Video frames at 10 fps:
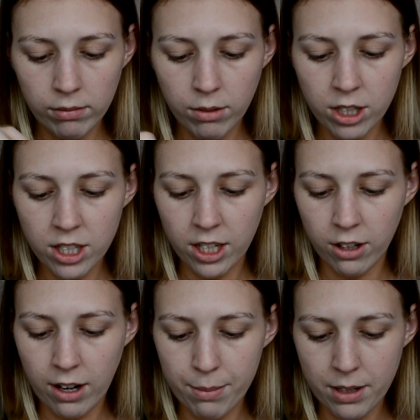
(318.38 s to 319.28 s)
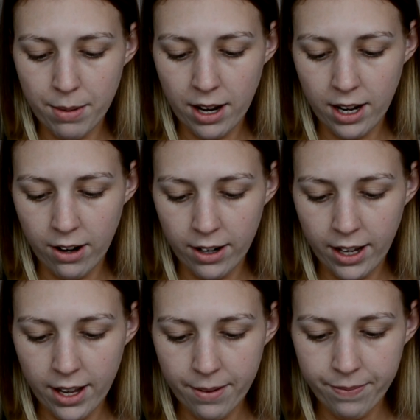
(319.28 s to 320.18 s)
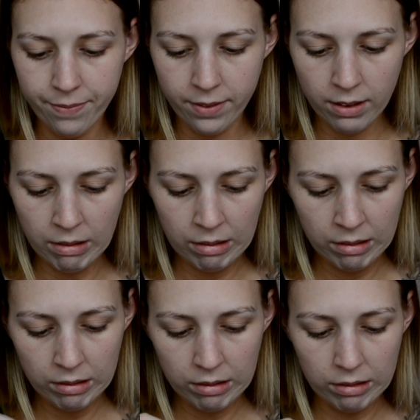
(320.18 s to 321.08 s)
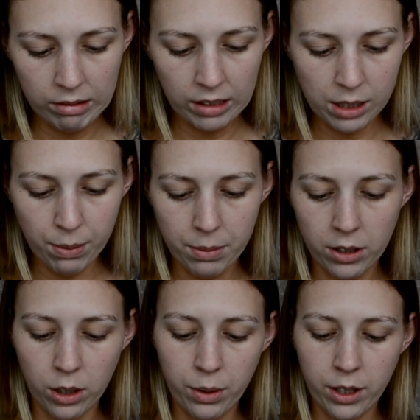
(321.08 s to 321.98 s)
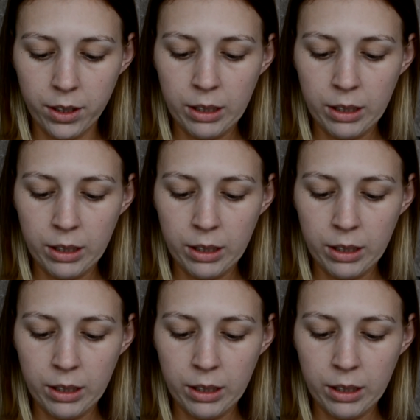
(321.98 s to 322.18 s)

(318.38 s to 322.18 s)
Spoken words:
We're just going to grab some out of here, okay? That's probably not going to work.